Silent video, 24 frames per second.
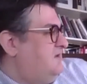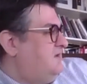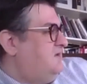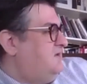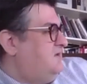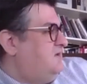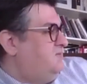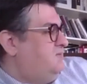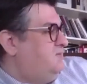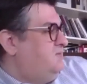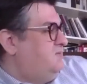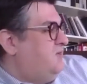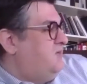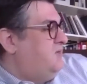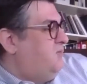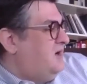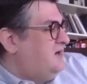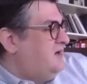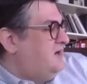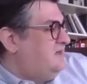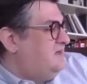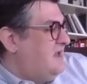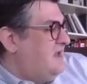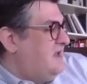Well, one
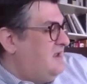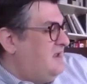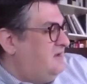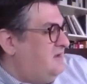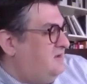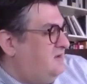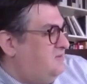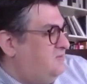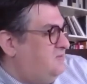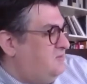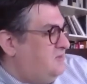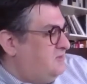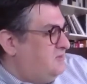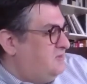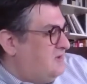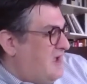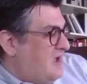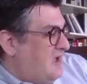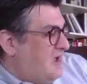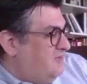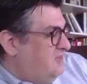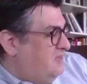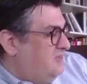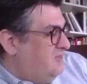day, we were
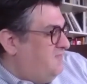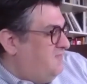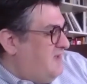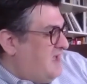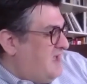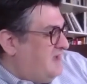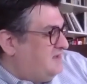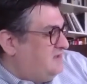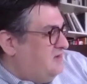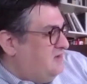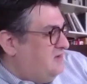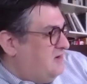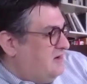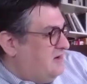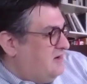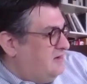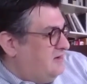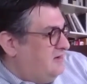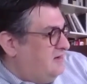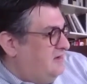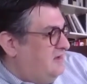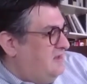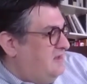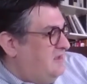out in the backyard,
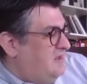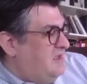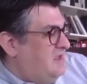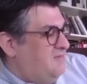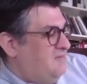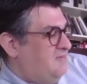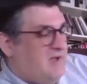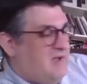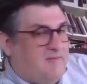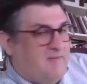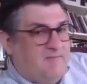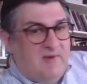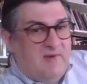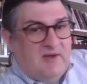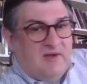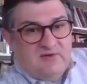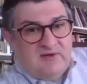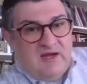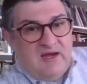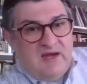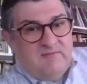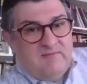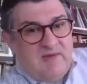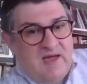and my mother
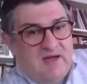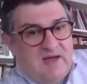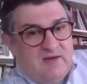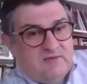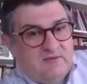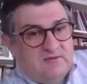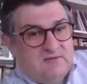came out.